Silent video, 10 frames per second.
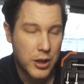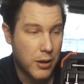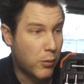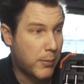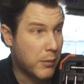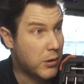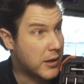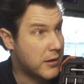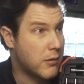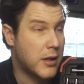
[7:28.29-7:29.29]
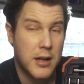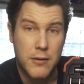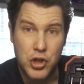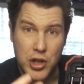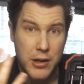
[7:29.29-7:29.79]
You know, all my work is done here in
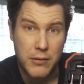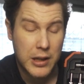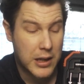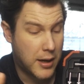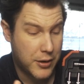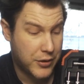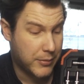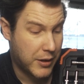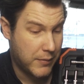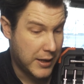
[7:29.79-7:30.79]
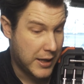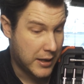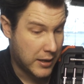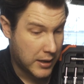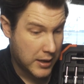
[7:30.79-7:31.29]
the shed or in the garden, so I don't
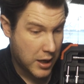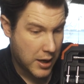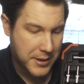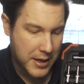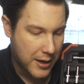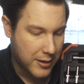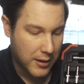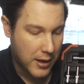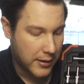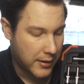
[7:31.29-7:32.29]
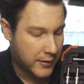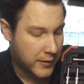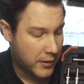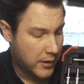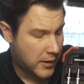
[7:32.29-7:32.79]
need a case like this.